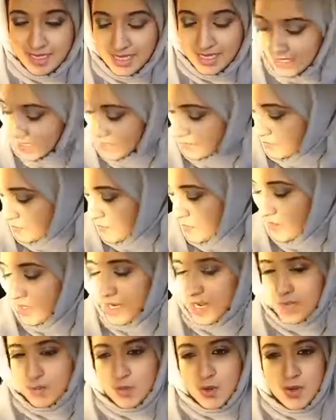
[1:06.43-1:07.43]
leads through
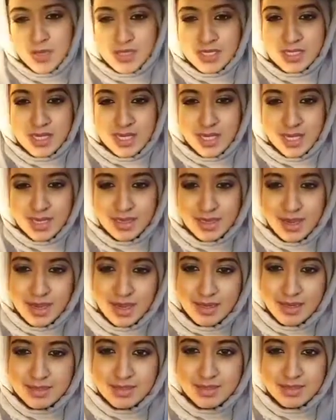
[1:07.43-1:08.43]
online marketing
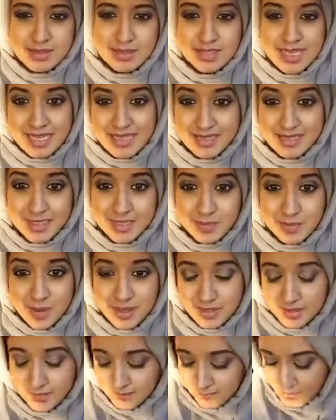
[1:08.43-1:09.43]
and sales as
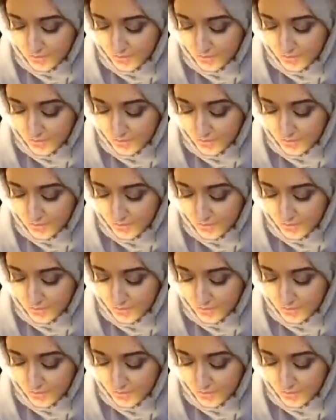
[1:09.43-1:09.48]
well.